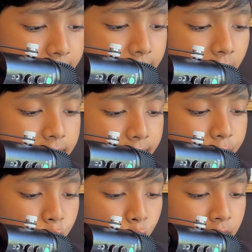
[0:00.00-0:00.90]
in
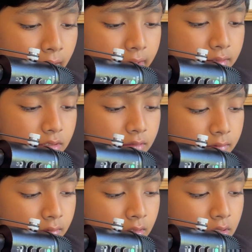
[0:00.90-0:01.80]
1948.
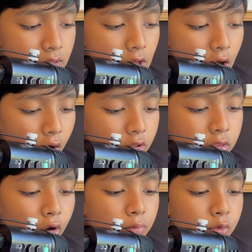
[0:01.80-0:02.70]

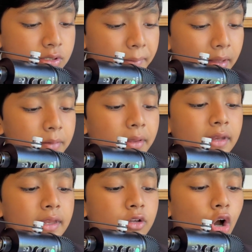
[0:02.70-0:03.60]
Although Mujib had
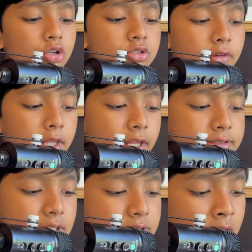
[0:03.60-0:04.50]
been
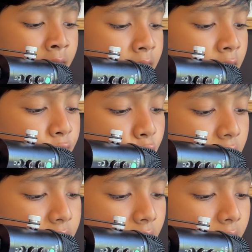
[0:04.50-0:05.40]
incarcerated since
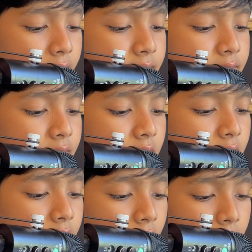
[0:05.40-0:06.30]
1949,
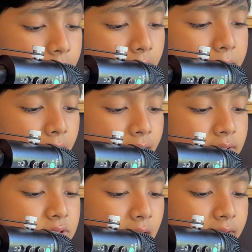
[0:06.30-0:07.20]
he had
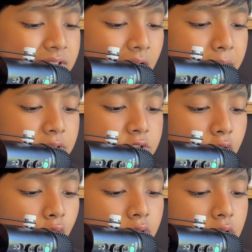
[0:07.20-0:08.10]
managed to establish
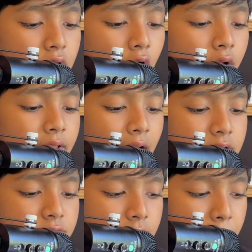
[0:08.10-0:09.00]

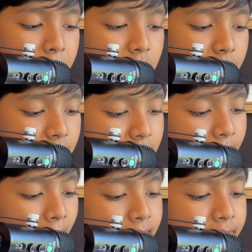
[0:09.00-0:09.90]
contact with the politically
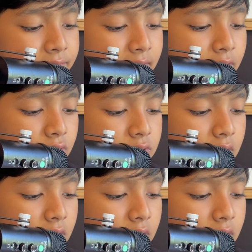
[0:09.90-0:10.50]
active leaders